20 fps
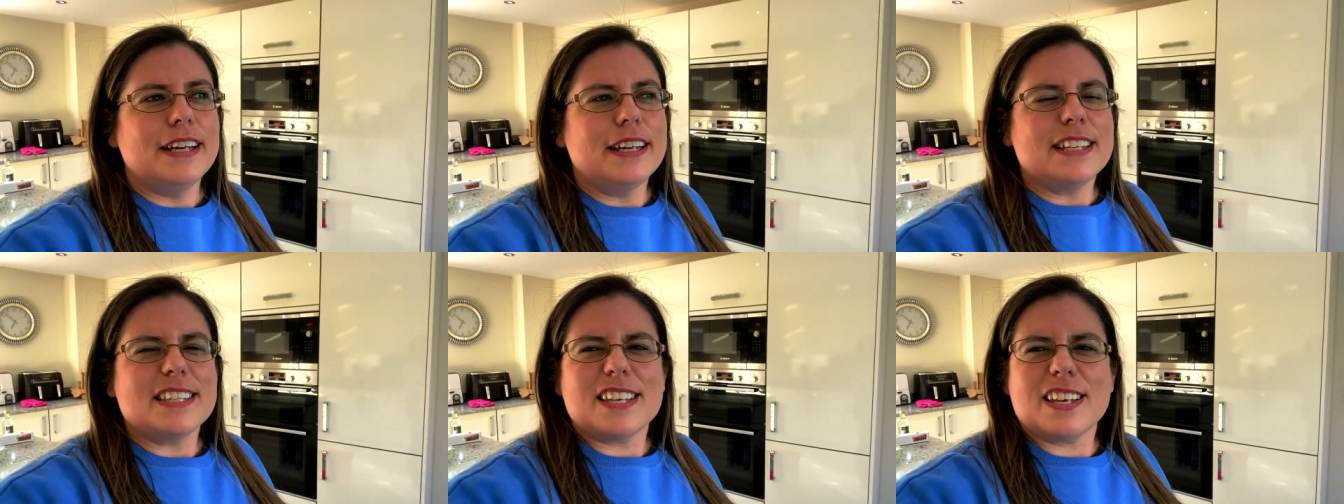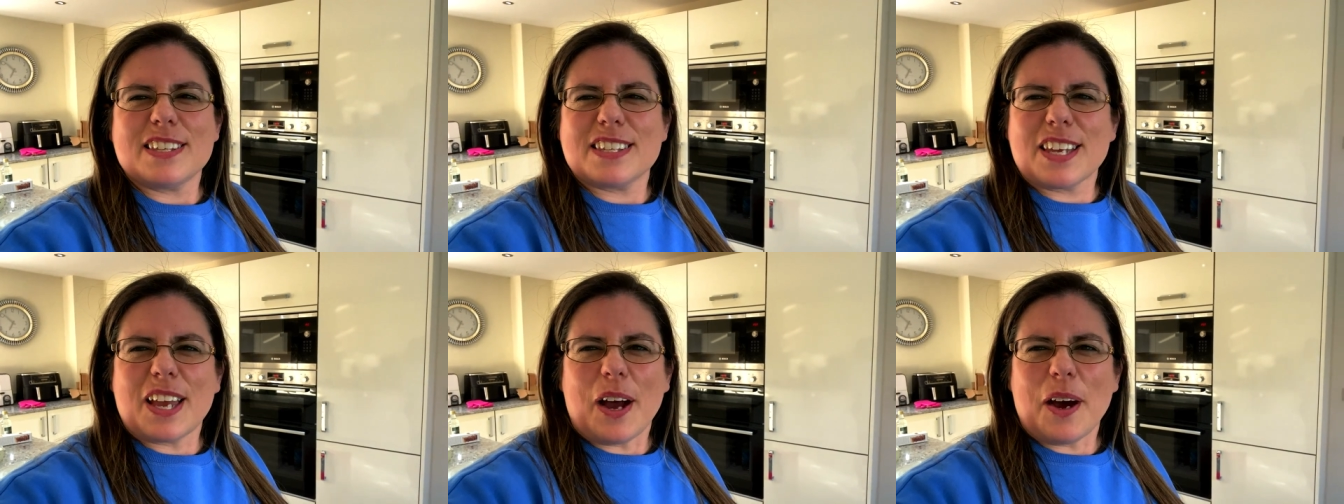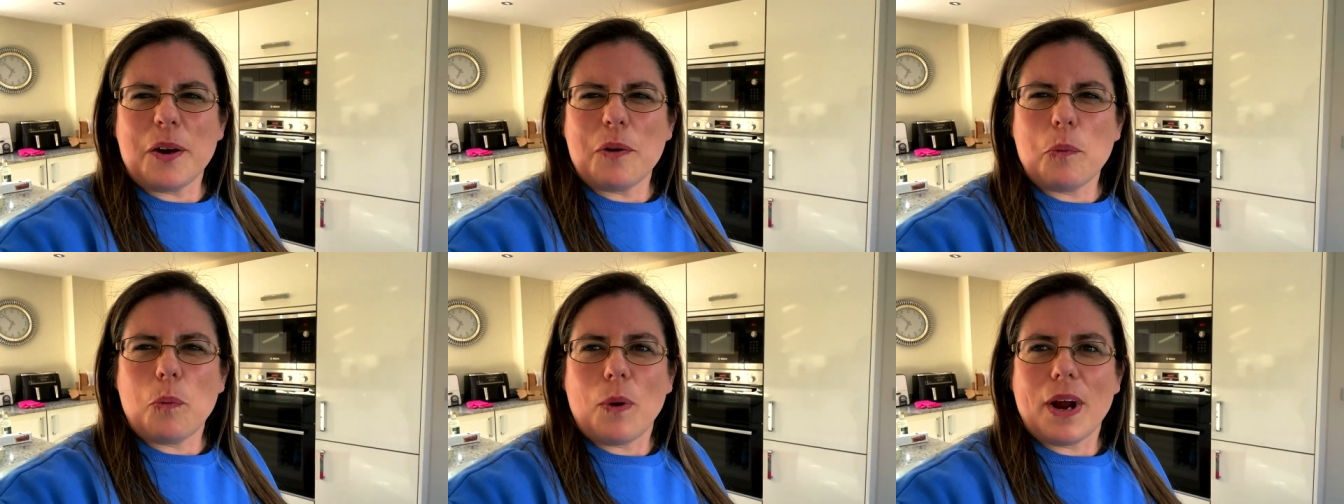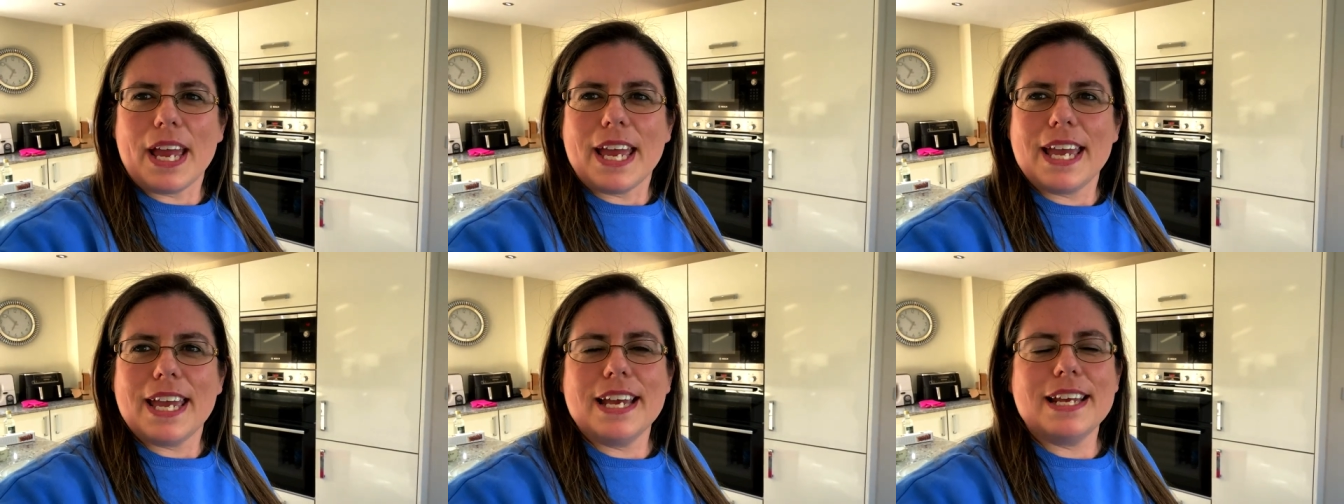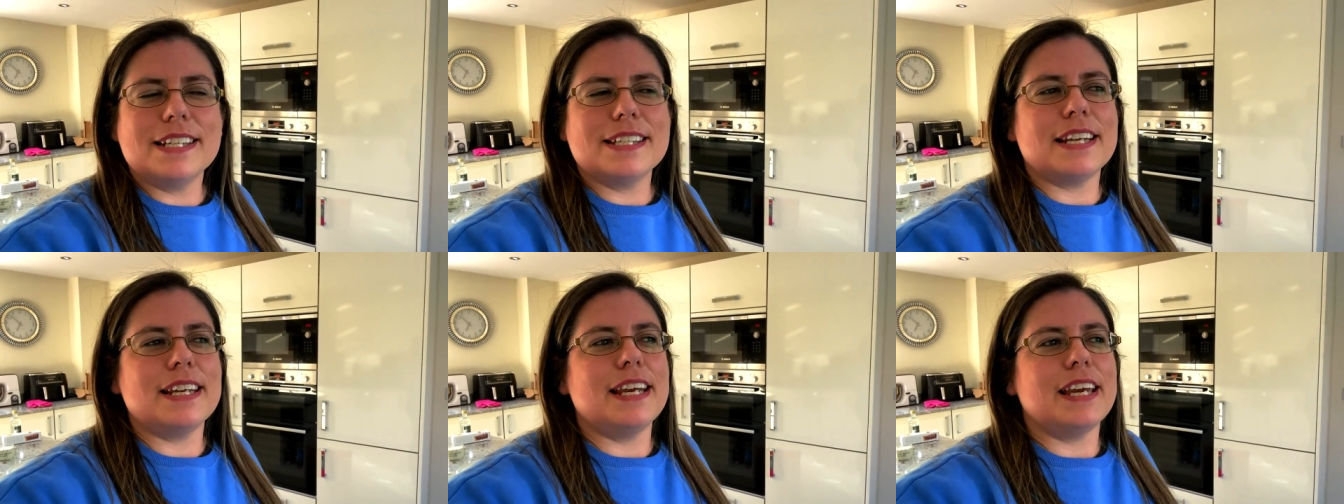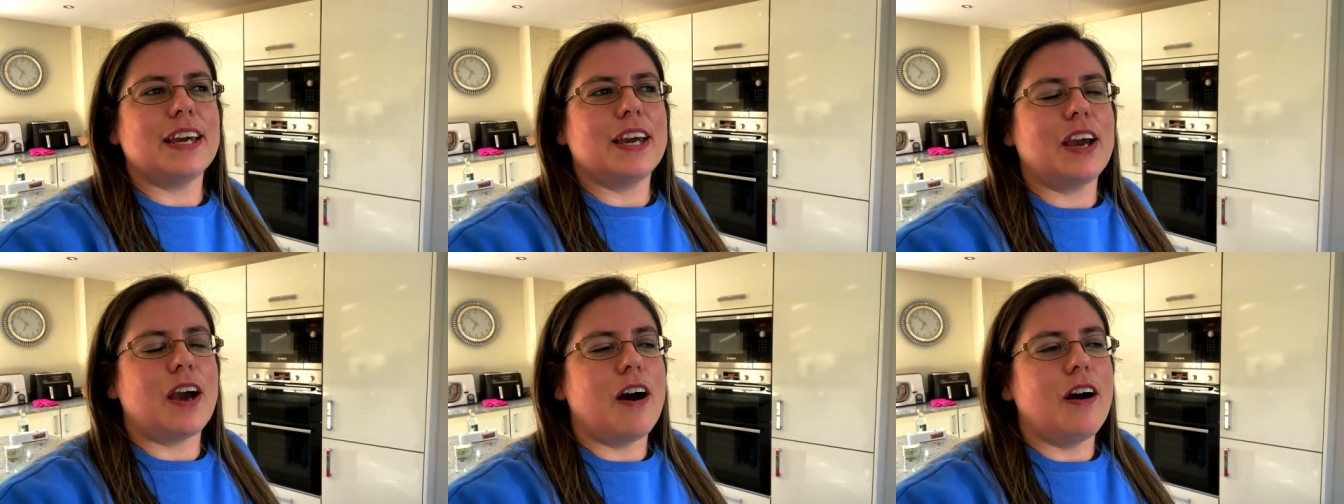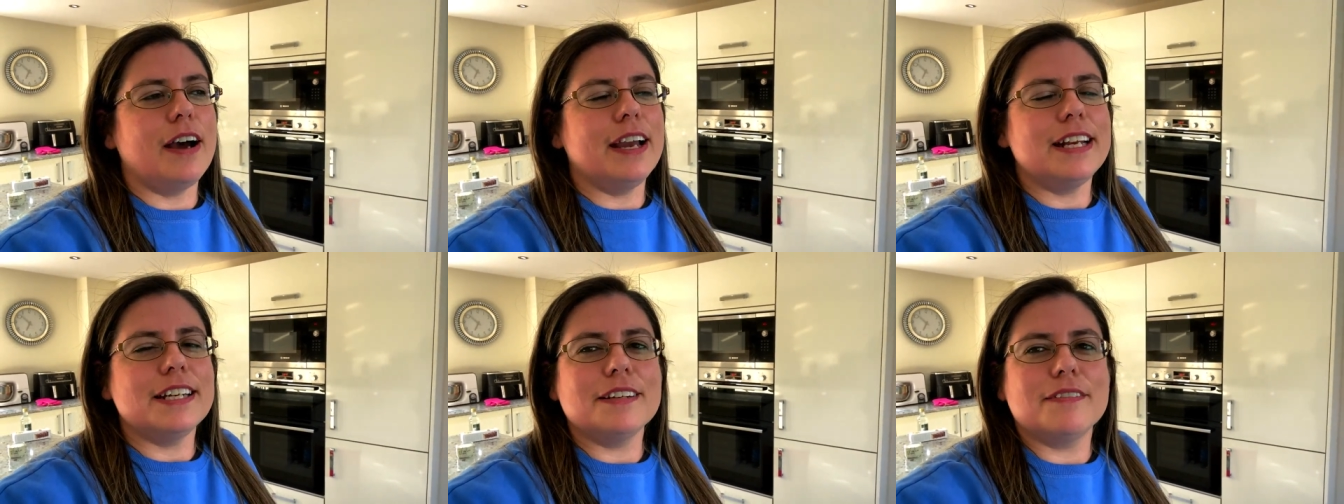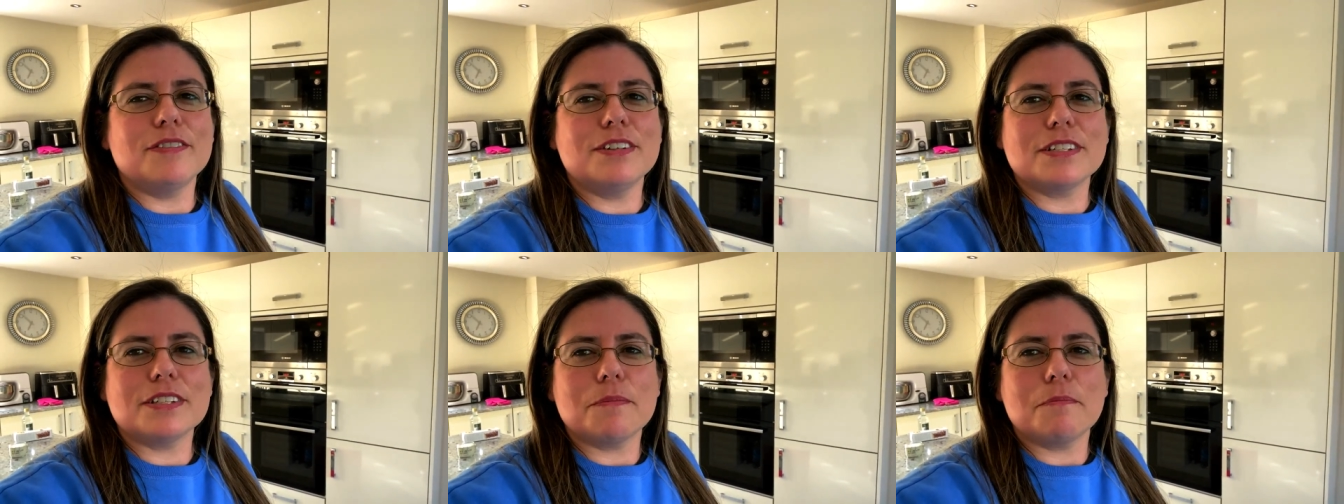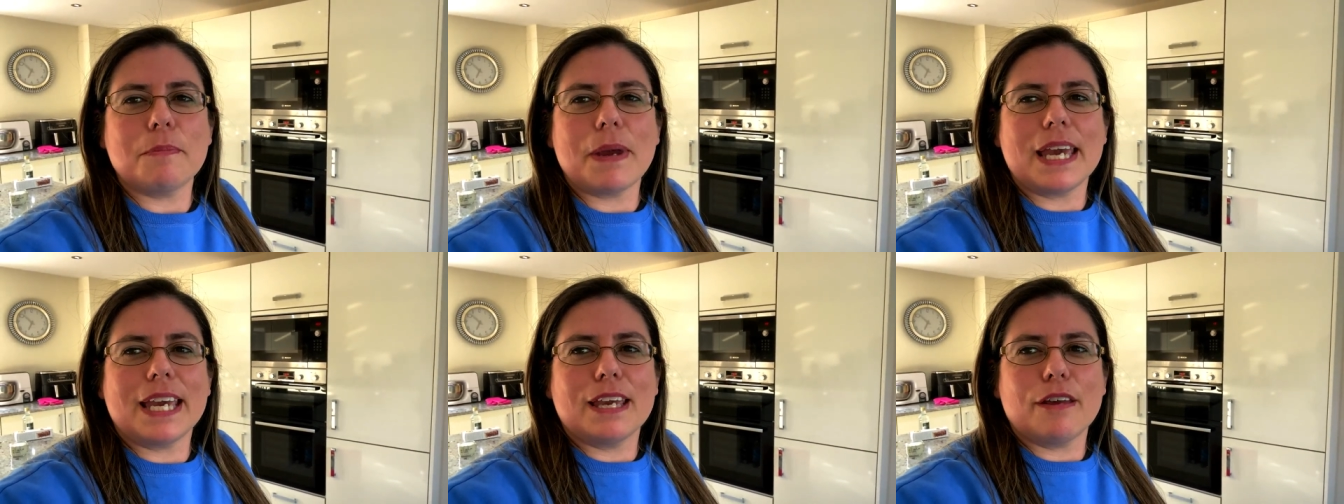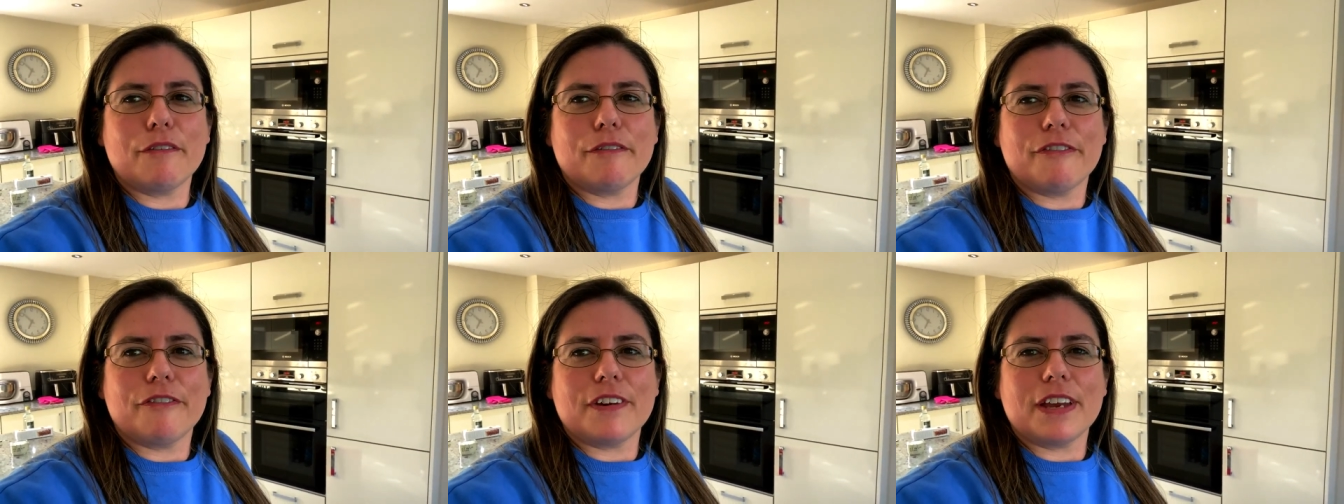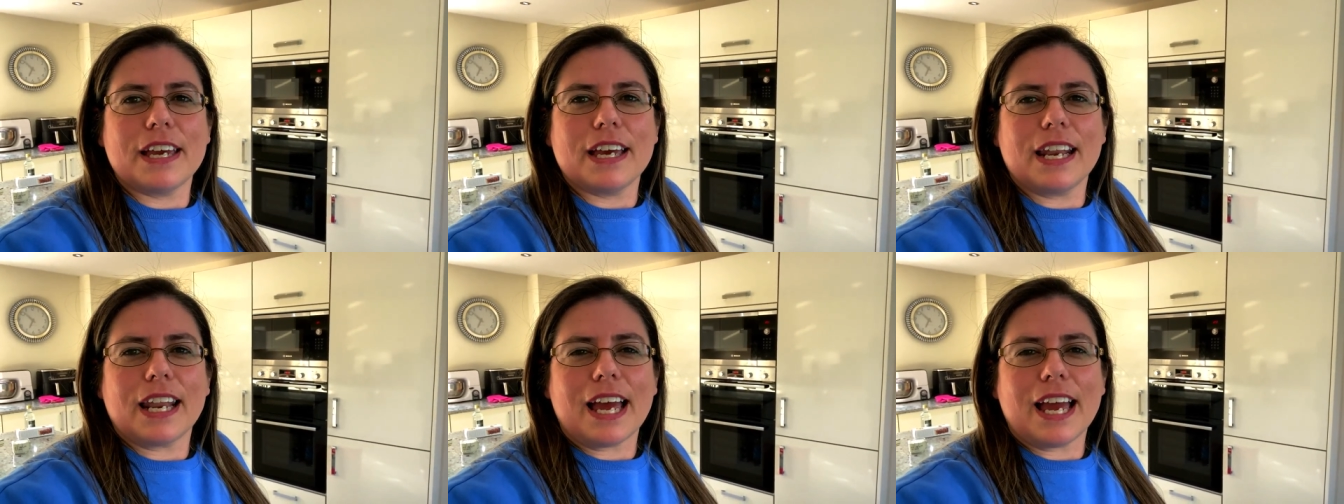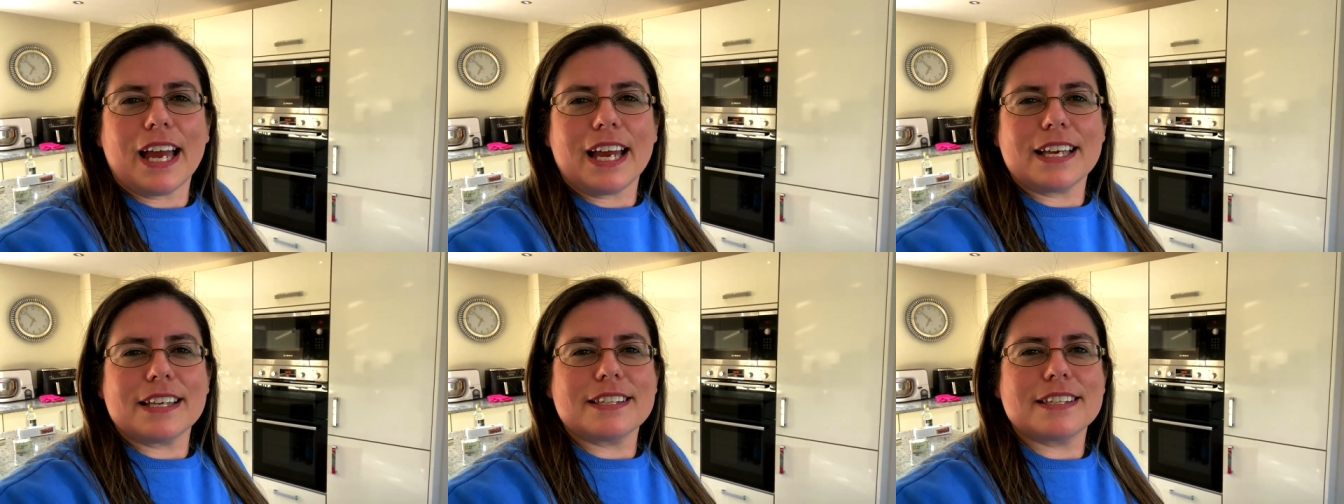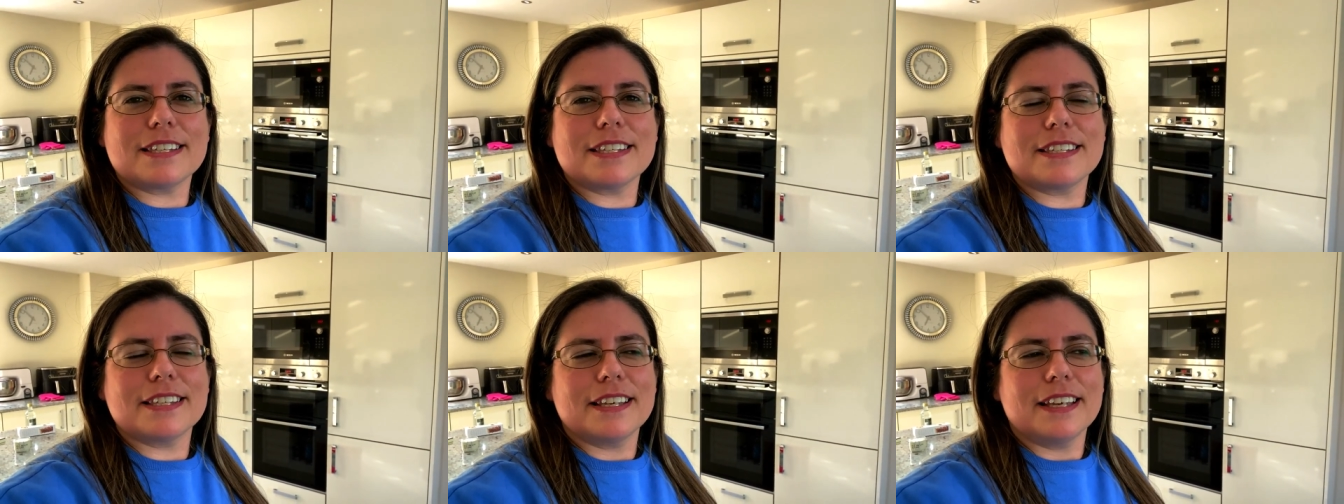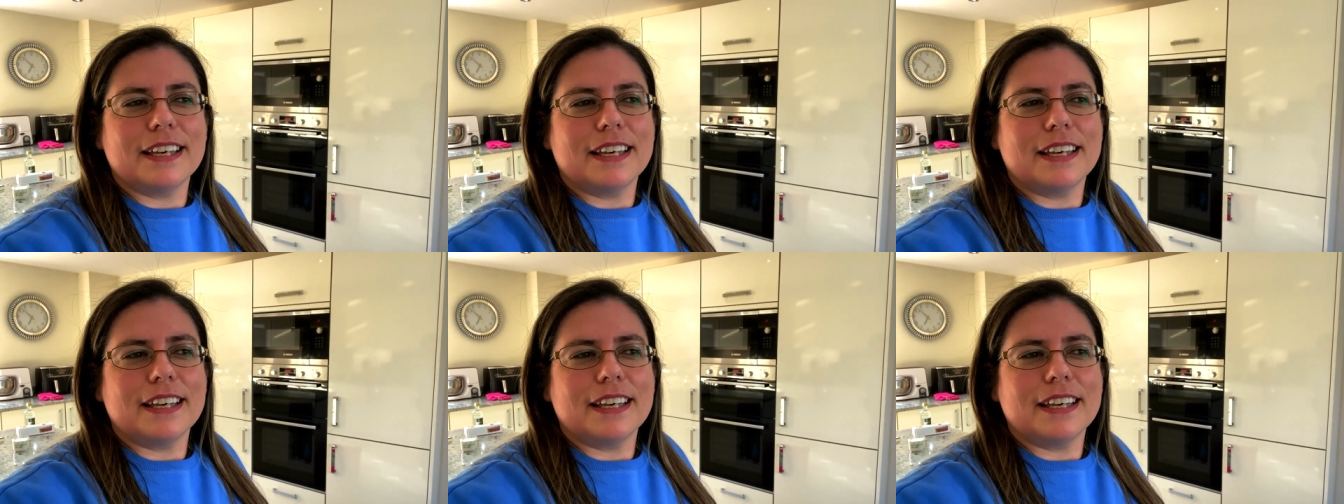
So it's kind of weird and it kind of doesn't make it feel as